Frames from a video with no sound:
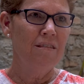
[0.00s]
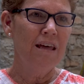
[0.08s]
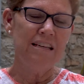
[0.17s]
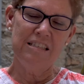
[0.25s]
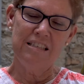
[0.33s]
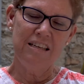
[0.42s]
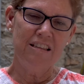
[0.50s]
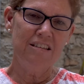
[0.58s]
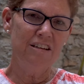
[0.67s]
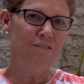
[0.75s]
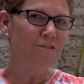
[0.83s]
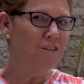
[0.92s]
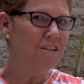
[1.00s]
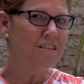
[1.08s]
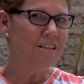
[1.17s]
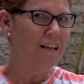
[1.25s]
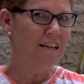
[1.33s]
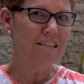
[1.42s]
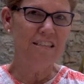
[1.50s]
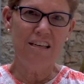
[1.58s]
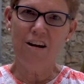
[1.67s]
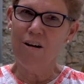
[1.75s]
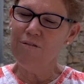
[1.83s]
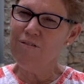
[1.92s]
they see the difference. They
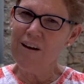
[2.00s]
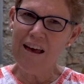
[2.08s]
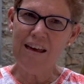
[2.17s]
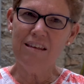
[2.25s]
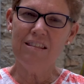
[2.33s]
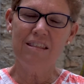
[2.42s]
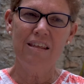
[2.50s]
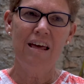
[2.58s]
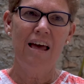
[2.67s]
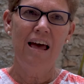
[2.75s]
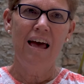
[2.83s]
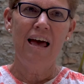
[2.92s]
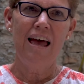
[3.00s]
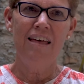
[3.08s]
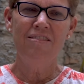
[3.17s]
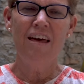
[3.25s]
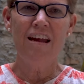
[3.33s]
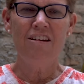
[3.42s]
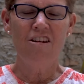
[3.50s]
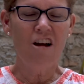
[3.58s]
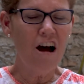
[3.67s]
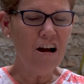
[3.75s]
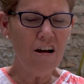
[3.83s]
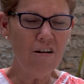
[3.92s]
see our faith. And they
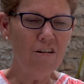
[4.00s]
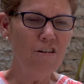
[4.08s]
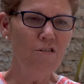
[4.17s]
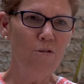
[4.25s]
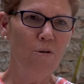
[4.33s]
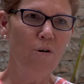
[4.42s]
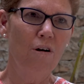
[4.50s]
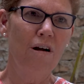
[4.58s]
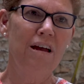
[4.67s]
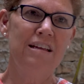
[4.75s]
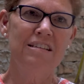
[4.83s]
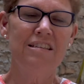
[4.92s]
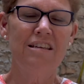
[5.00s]
knock on our door and